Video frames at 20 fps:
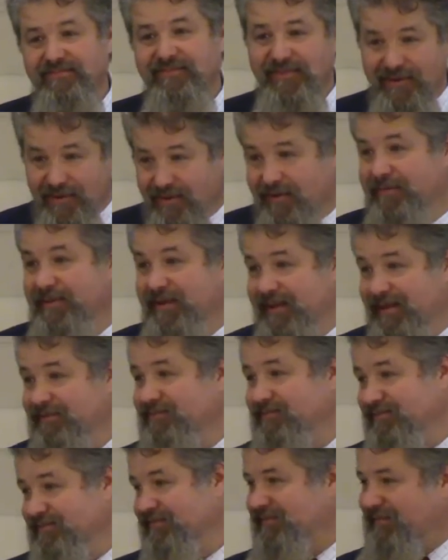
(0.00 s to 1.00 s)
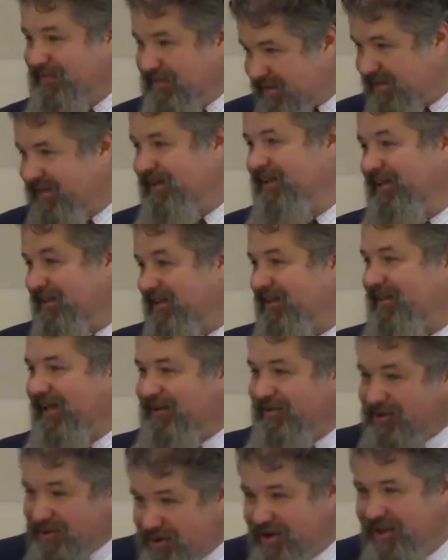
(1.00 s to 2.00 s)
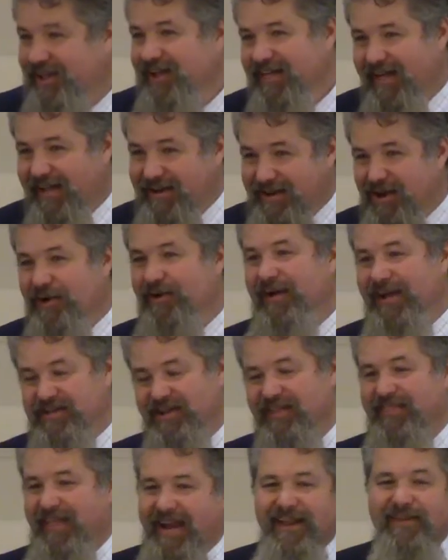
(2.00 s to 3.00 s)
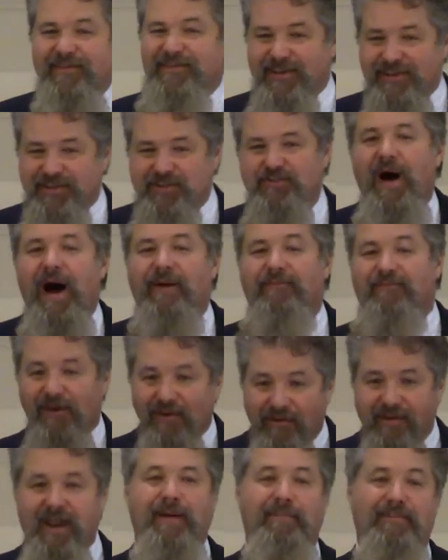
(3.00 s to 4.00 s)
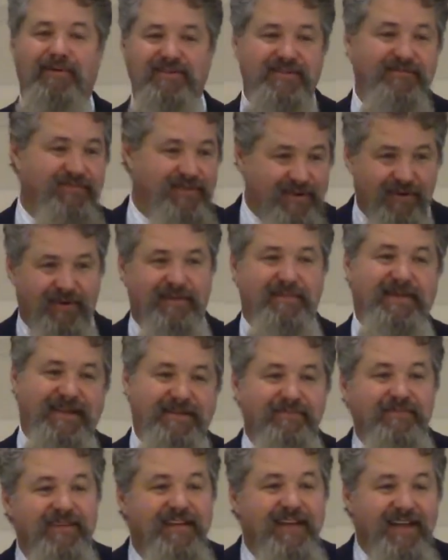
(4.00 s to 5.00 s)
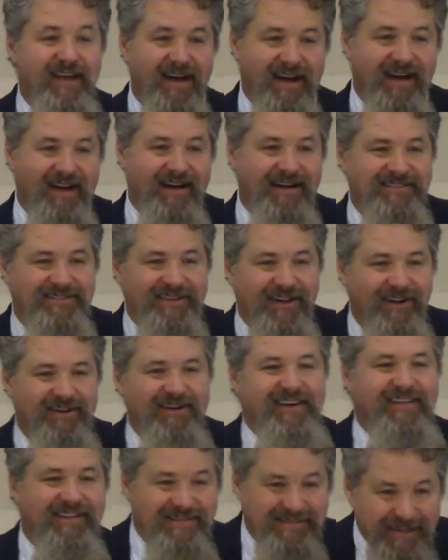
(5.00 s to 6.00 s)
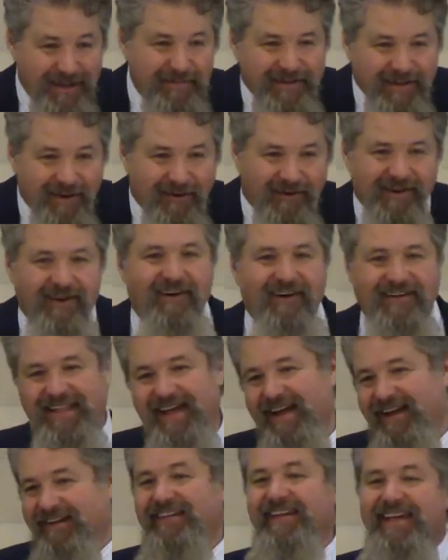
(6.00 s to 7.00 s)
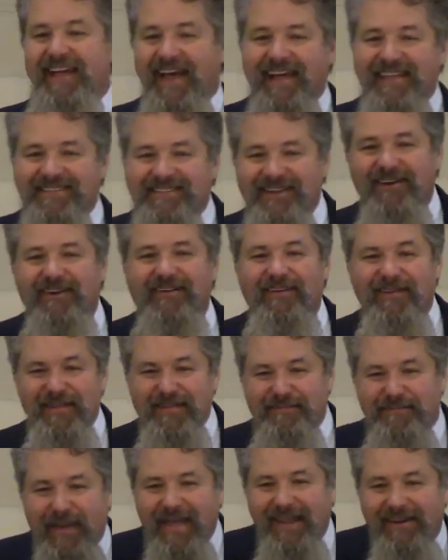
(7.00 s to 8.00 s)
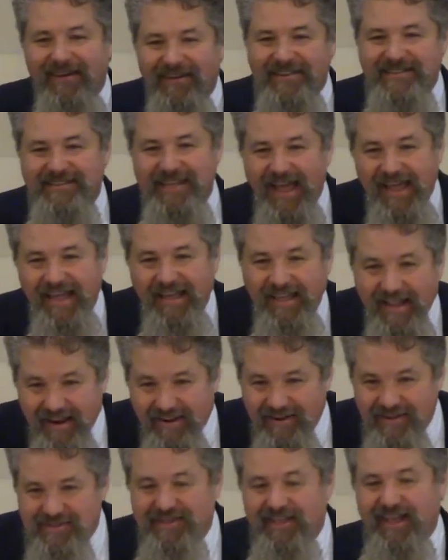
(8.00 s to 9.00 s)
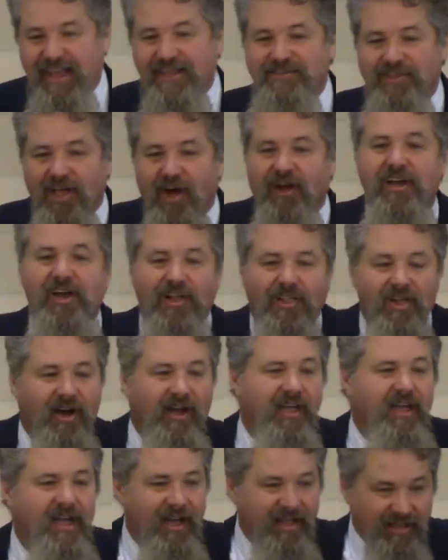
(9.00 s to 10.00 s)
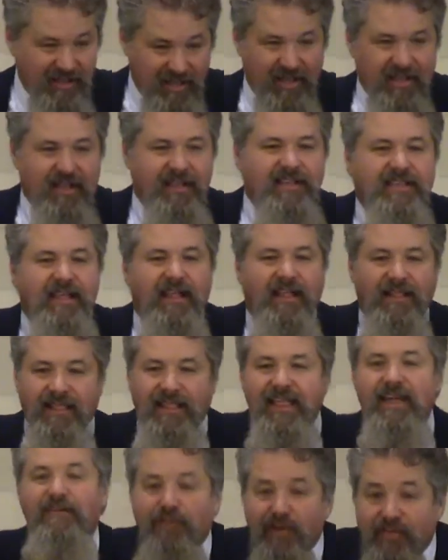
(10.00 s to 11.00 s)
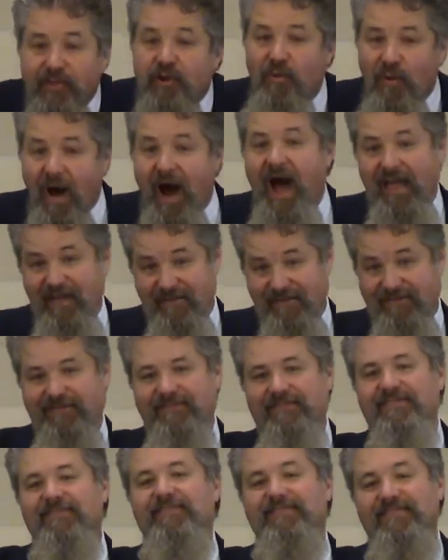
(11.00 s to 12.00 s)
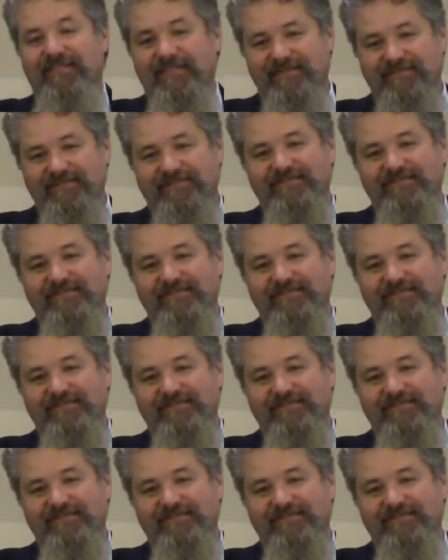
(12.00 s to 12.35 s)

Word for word: You know what I mean? They, they, they knew each other. They didn't just swap phone numbers, if you know what I mean. Uh, so there's something going on there. And so and Peter is saying here is, is look, look, live with your wife.